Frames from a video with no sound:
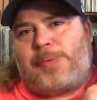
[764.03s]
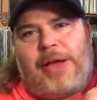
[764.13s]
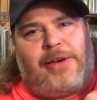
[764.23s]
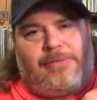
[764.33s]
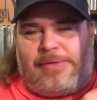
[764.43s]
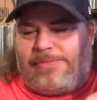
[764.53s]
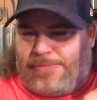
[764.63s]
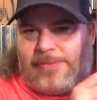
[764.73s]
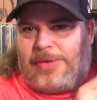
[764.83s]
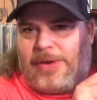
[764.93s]
but
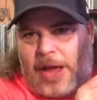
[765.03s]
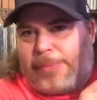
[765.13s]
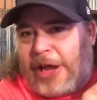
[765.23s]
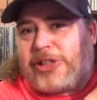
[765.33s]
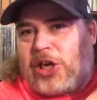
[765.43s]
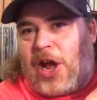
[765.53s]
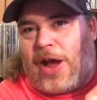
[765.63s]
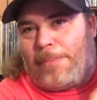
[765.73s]
I'm catching up.